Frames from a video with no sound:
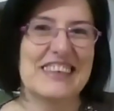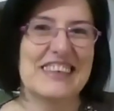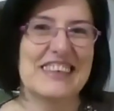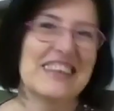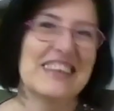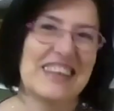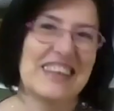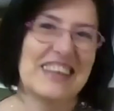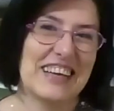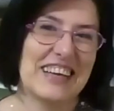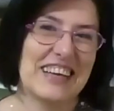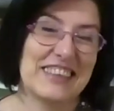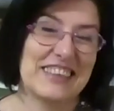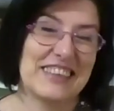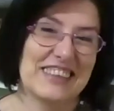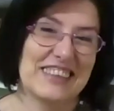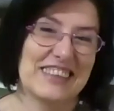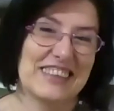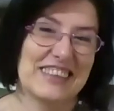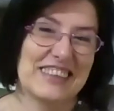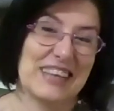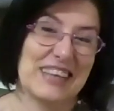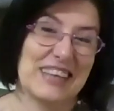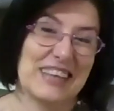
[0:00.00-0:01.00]
light
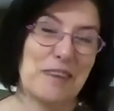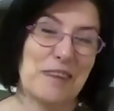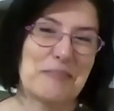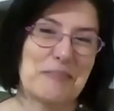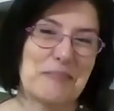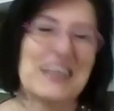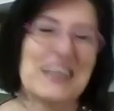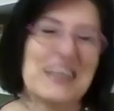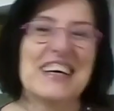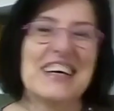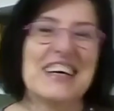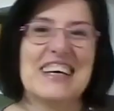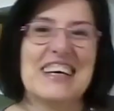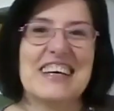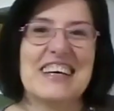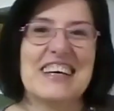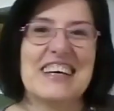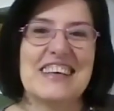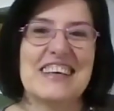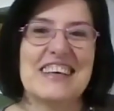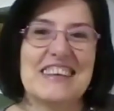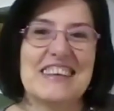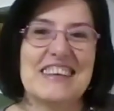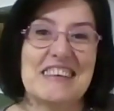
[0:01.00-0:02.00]
up.
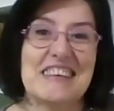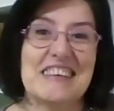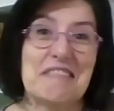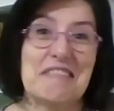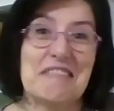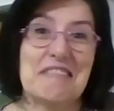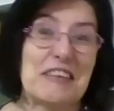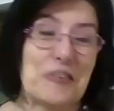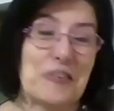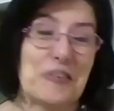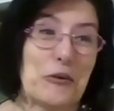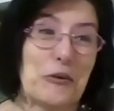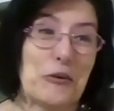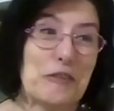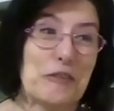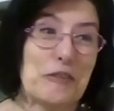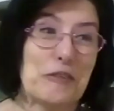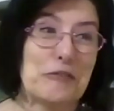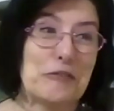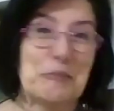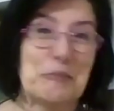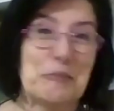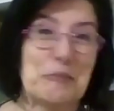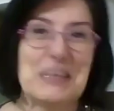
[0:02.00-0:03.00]
That's all
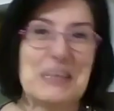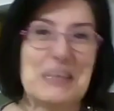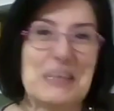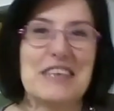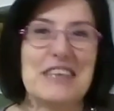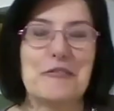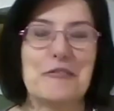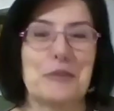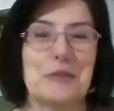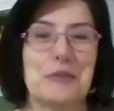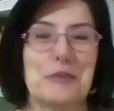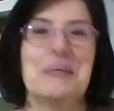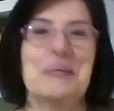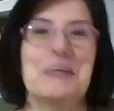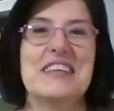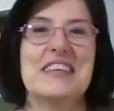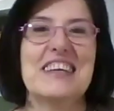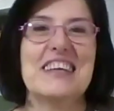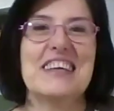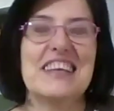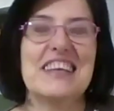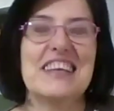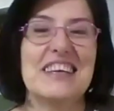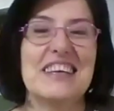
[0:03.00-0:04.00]
from me and from
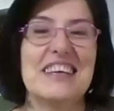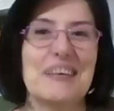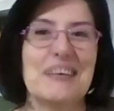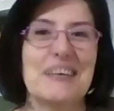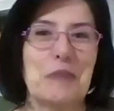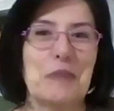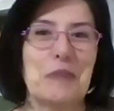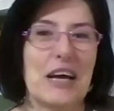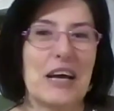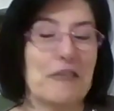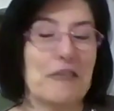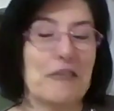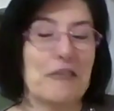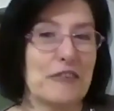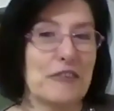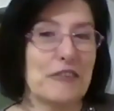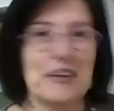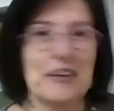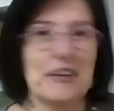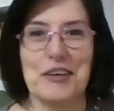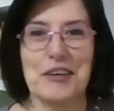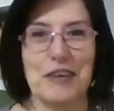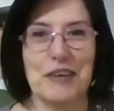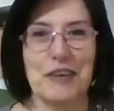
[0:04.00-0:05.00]
Italy. We have
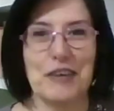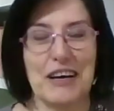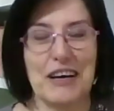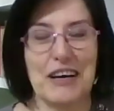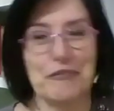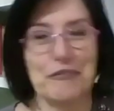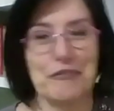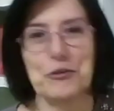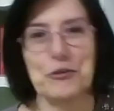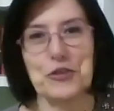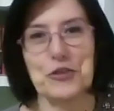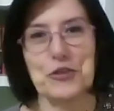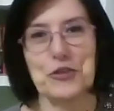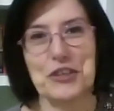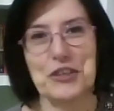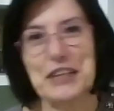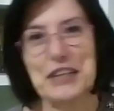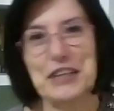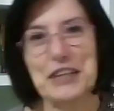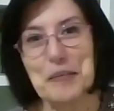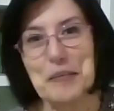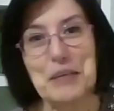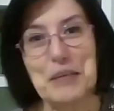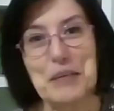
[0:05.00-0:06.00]

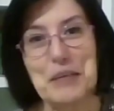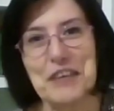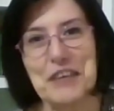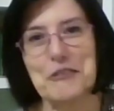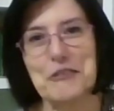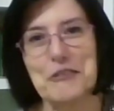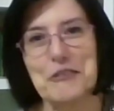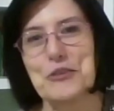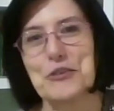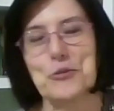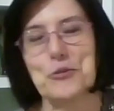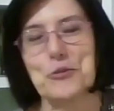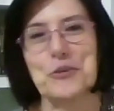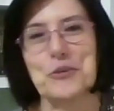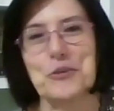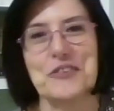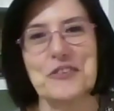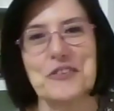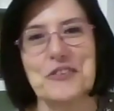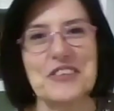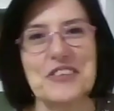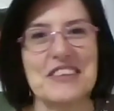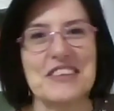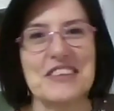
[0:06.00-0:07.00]
unfortunately meager
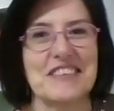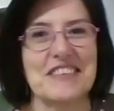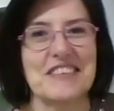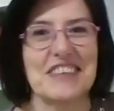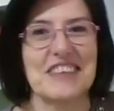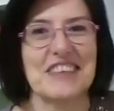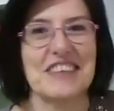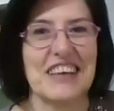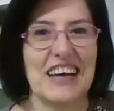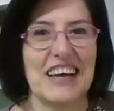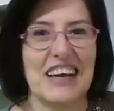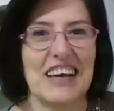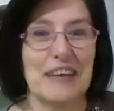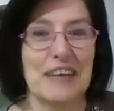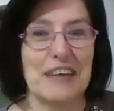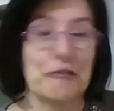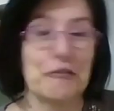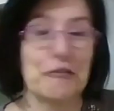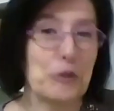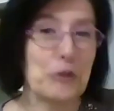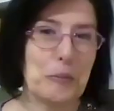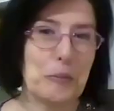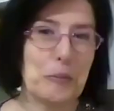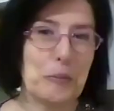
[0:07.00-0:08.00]
resources and
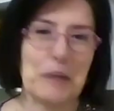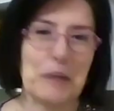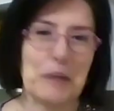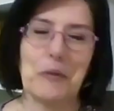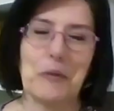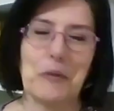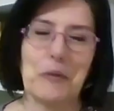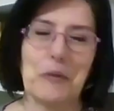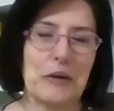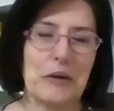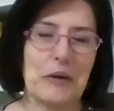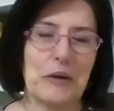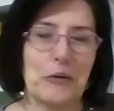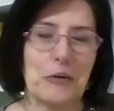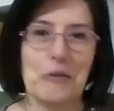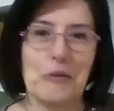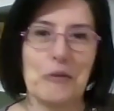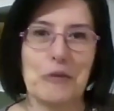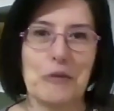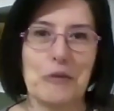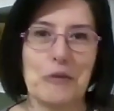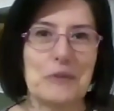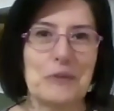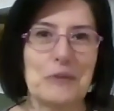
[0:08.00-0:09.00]
few people. We are
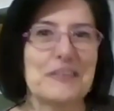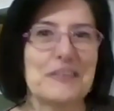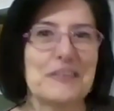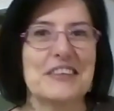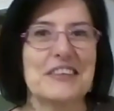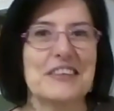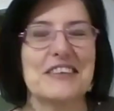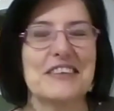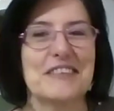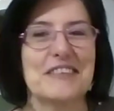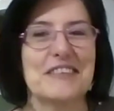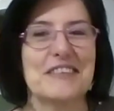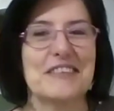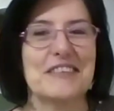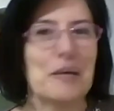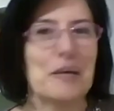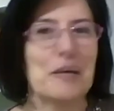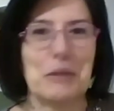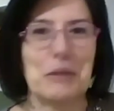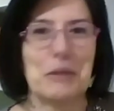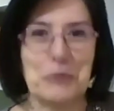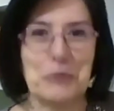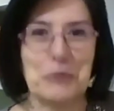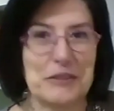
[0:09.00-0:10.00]
all volunteers,
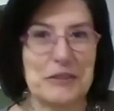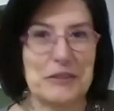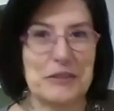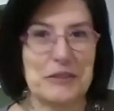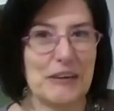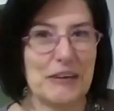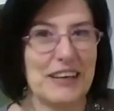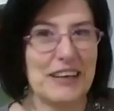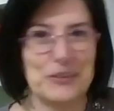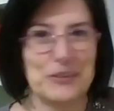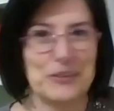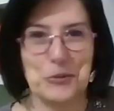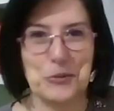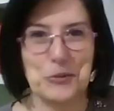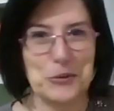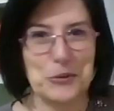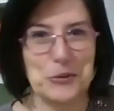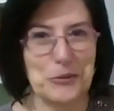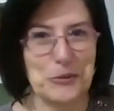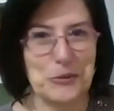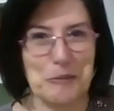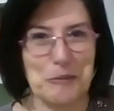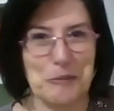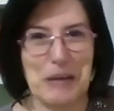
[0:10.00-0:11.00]
but we try to
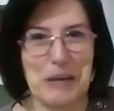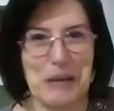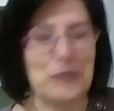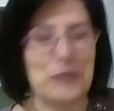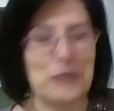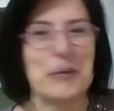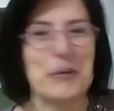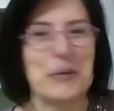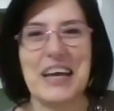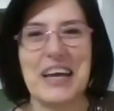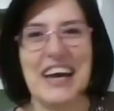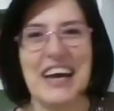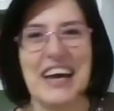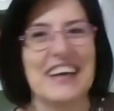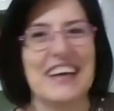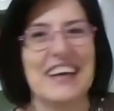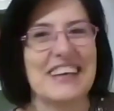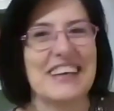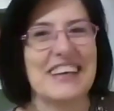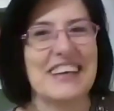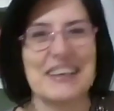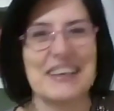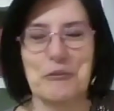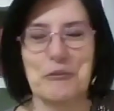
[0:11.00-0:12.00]
do the best we
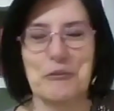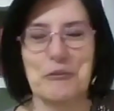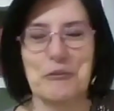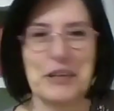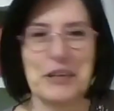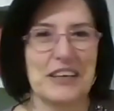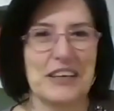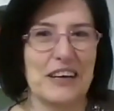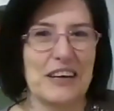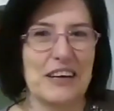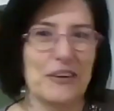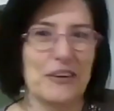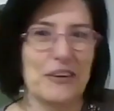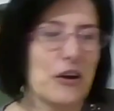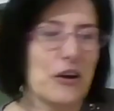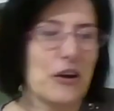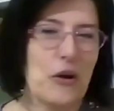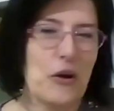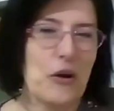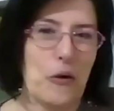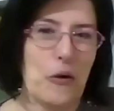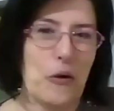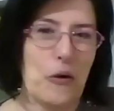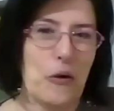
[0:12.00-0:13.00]
can, and we are
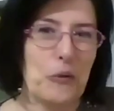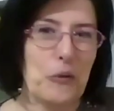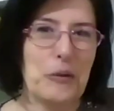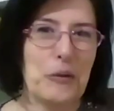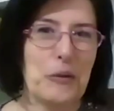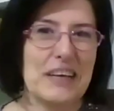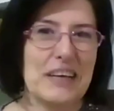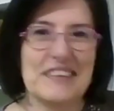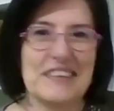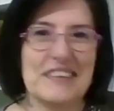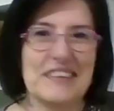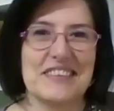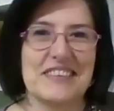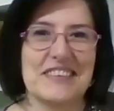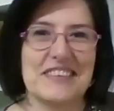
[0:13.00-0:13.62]
always